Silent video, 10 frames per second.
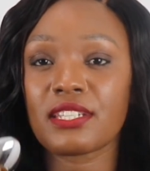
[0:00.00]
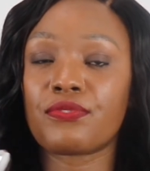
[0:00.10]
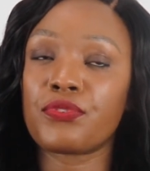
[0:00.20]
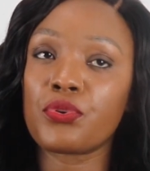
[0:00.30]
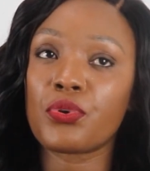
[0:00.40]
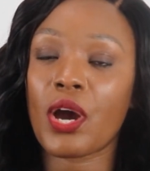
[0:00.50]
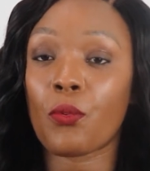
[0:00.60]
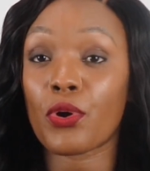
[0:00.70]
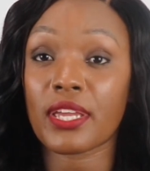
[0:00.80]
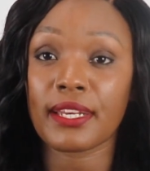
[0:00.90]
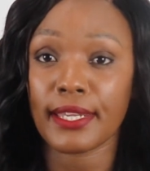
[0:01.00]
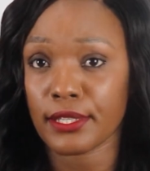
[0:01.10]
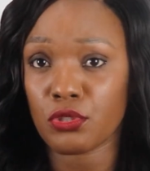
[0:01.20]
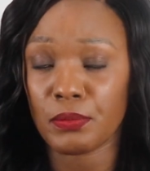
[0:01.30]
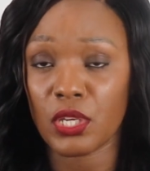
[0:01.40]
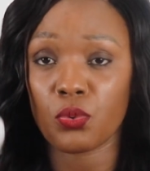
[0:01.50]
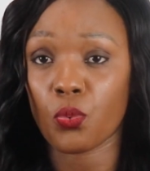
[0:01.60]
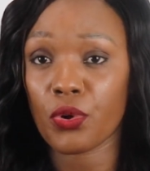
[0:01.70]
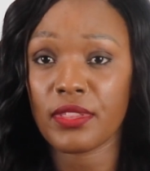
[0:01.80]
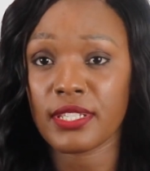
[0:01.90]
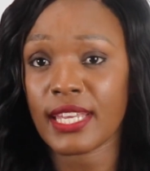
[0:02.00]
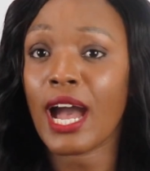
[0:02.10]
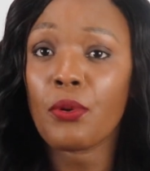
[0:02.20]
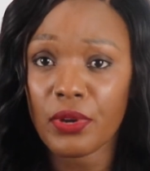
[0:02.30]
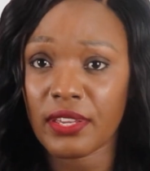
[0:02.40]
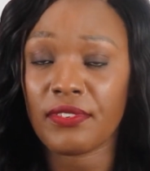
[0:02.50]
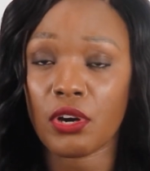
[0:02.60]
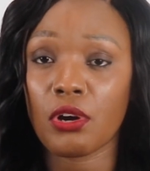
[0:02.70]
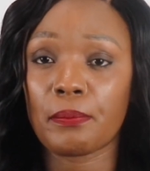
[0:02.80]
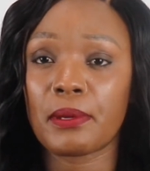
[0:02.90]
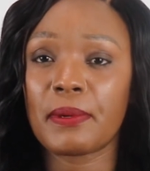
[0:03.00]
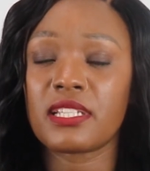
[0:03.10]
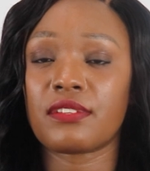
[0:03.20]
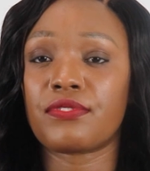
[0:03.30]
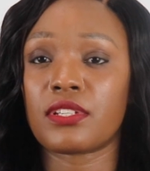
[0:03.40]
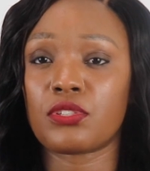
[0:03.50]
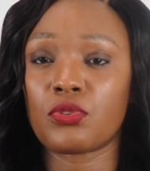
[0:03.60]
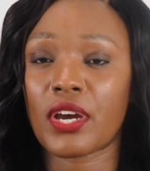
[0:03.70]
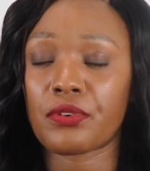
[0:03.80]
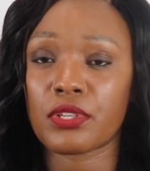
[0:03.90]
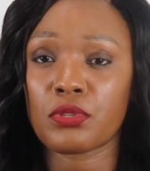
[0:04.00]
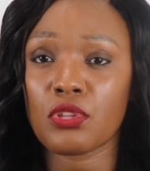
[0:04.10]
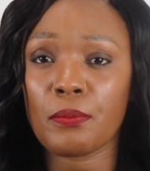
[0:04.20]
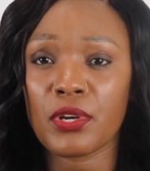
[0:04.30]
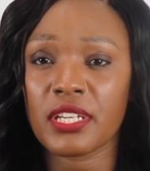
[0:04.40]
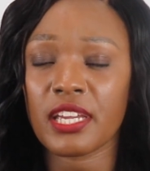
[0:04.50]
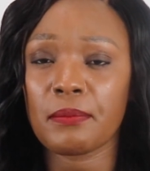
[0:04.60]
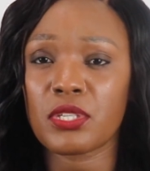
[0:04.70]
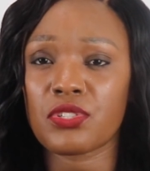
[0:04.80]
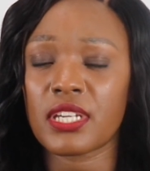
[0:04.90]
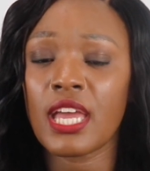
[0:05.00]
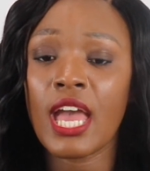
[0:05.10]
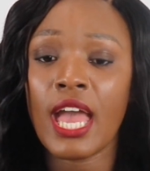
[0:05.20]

If you are walking next to me and you wore this, I will give a compliment if it, you know, agrees with your body chemistry.